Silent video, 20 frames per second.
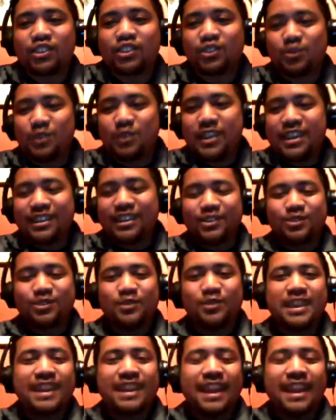Sweet.
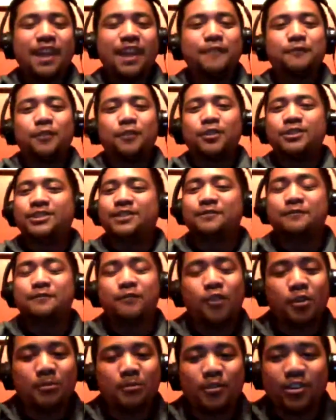Hey, first
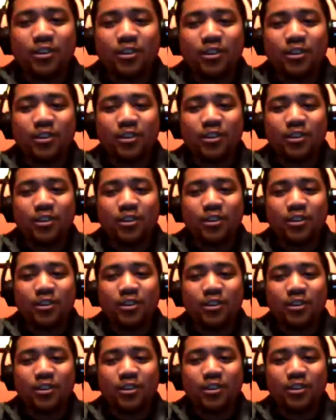and foremost, I want
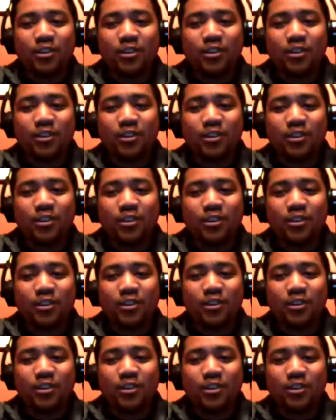to give it
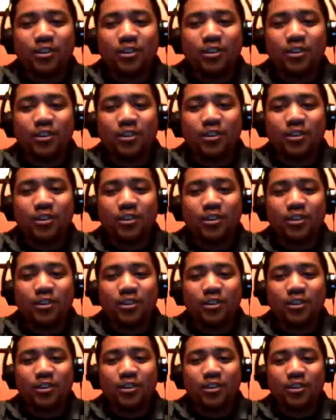back to Chance.
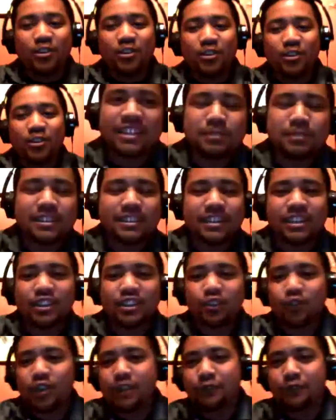Chance has been
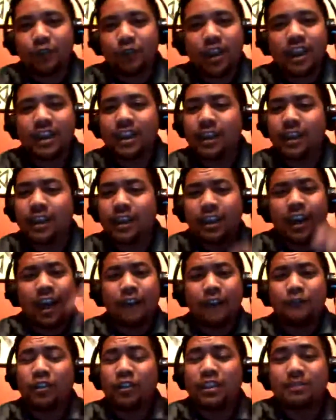such a great friend.
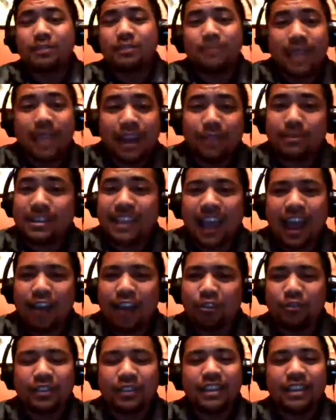I've only met him, I
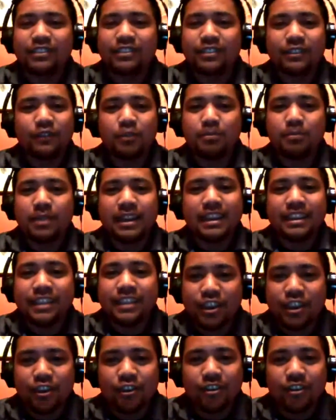don't think it's even been a
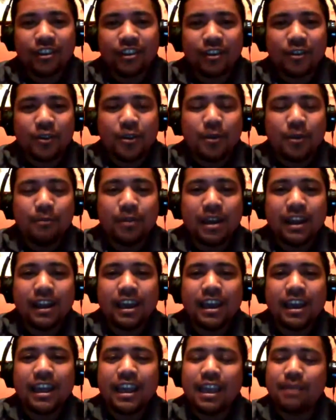year,
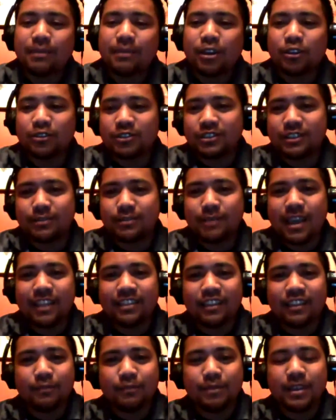but him and also Samantha
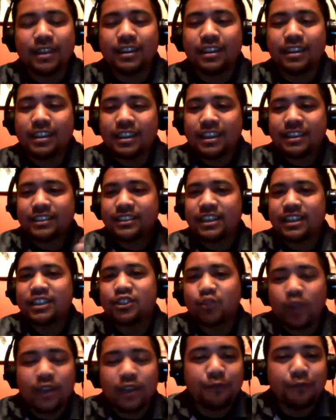have been such
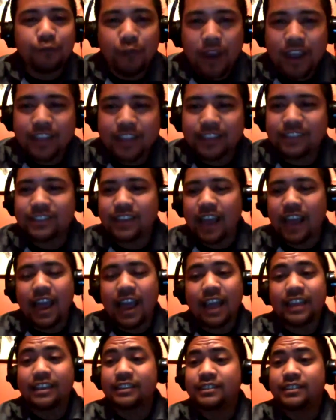great friends.
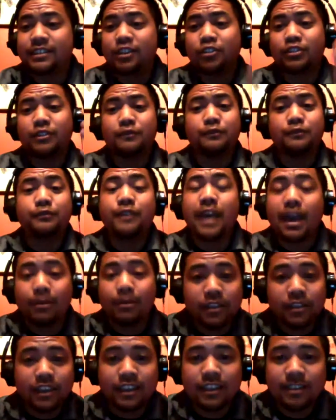I consider them
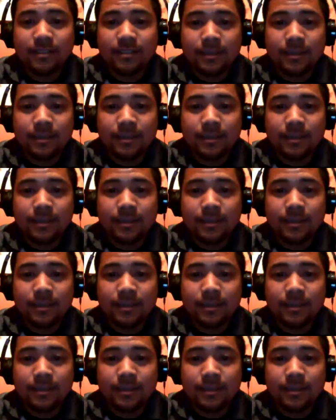family.